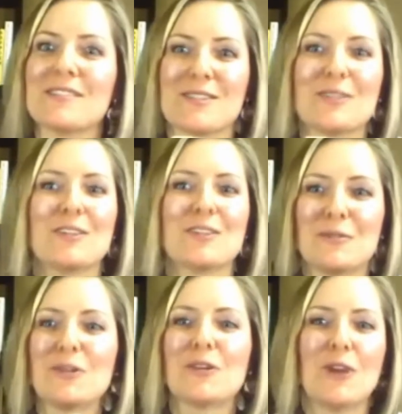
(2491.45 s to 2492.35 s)
is
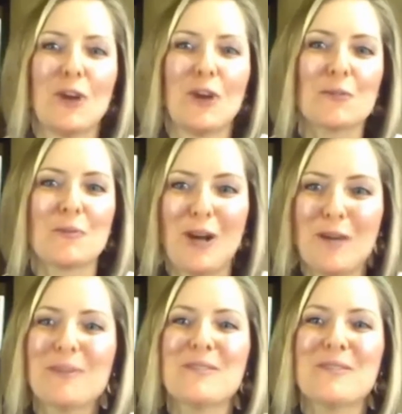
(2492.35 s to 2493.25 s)
the root of all your
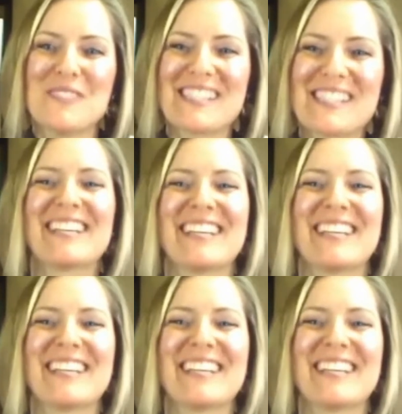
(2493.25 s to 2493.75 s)
problems